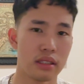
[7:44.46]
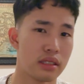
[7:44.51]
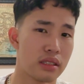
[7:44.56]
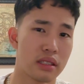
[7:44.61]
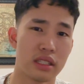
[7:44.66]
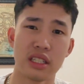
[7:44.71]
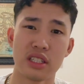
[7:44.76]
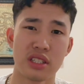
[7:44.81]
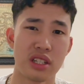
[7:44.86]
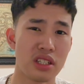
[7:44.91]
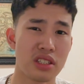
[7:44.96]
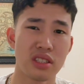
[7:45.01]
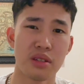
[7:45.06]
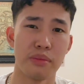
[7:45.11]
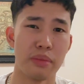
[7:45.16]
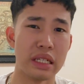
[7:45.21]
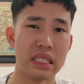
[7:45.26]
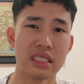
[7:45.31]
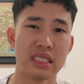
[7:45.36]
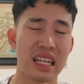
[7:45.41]
the
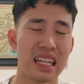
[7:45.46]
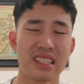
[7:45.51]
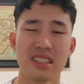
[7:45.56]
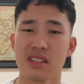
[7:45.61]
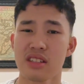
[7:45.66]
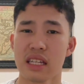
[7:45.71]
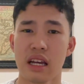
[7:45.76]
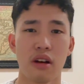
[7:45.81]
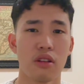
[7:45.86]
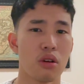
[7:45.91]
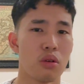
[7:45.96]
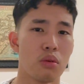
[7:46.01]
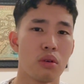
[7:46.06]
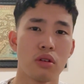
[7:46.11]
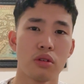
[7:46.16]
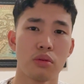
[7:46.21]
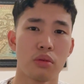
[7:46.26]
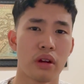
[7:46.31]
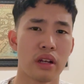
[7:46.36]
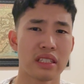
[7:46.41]
business. That's just how the
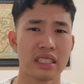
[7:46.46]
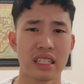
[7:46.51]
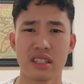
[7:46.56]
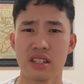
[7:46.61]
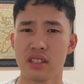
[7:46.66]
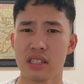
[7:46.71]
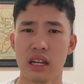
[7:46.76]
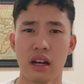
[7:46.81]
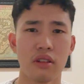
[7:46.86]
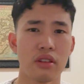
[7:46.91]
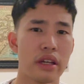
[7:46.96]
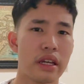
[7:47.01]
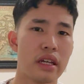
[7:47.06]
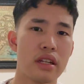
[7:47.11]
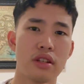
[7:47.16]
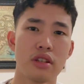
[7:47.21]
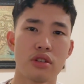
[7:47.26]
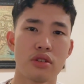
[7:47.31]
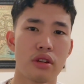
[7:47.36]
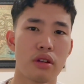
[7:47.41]
world works. That's just how the
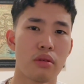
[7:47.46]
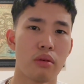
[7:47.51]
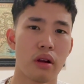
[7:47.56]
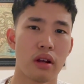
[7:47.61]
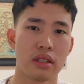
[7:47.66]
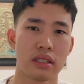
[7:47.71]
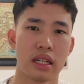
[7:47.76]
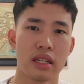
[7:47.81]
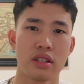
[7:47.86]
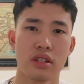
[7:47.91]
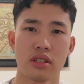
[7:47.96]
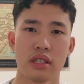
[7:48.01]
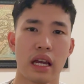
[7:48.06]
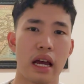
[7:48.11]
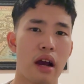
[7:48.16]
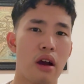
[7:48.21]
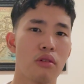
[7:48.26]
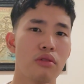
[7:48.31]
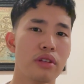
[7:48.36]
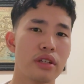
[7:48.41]
industry works. That's just
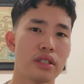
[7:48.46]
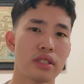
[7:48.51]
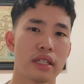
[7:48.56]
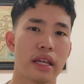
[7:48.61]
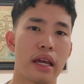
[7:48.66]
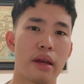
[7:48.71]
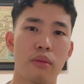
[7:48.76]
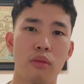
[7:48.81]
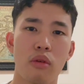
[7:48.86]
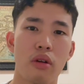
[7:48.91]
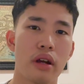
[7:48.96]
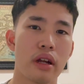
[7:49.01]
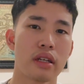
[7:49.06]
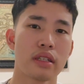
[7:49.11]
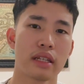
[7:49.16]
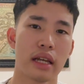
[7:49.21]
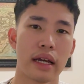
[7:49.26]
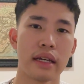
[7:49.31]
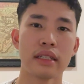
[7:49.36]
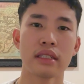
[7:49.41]
how this game works,
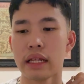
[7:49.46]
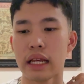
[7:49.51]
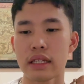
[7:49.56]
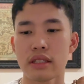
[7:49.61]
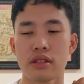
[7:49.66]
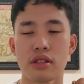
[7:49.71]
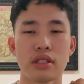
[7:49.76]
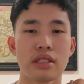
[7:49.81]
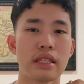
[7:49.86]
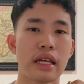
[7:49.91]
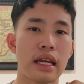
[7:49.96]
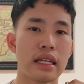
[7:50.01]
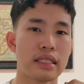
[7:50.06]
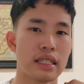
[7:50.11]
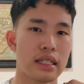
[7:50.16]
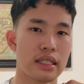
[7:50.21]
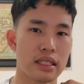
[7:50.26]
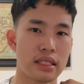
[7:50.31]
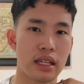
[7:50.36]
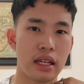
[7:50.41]
guys. Yes, there's things,
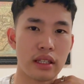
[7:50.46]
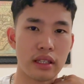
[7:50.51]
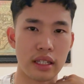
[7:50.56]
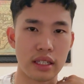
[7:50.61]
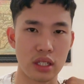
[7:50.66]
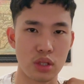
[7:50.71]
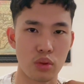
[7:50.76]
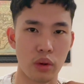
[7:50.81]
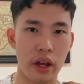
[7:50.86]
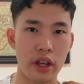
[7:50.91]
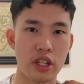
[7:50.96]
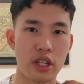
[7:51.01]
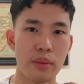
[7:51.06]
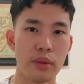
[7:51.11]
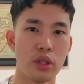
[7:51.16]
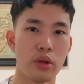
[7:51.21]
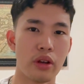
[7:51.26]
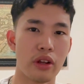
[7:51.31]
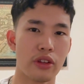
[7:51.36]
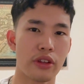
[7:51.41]
as I said, this is why you should be
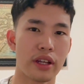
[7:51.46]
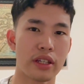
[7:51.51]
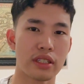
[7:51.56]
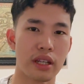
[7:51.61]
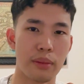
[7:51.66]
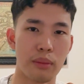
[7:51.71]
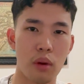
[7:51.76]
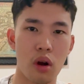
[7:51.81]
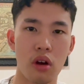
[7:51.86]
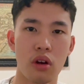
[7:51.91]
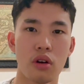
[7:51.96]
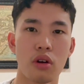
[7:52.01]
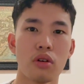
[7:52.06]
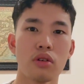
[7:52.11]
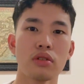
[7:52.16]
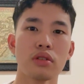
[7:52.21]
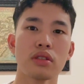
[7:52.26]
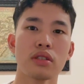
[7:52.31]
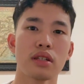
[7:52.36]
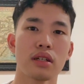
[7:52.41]
doing things like mock
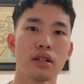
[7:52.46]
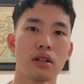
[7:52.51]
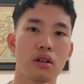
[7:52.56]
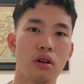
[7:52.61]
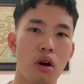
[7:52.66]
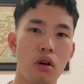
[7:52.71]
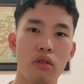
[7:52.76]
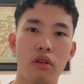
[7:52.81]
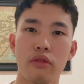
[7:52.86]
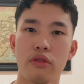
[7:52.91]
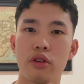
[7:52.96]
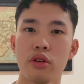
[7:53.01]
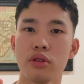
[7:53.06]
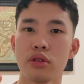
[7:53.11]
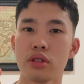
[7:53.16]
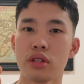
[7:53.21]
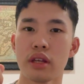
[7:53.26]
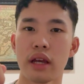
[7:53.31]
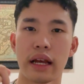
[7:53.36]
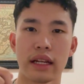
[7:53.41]
calls, call
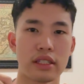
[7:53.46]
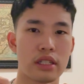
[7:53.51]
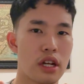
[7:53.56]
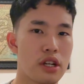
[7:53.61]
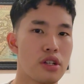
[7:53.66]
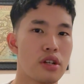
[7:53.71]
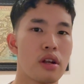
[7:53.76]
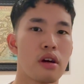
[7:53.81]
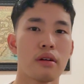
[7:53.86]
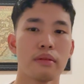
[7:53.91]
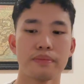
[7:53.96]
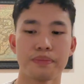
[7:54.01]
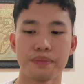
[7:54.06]
reviews, etc.,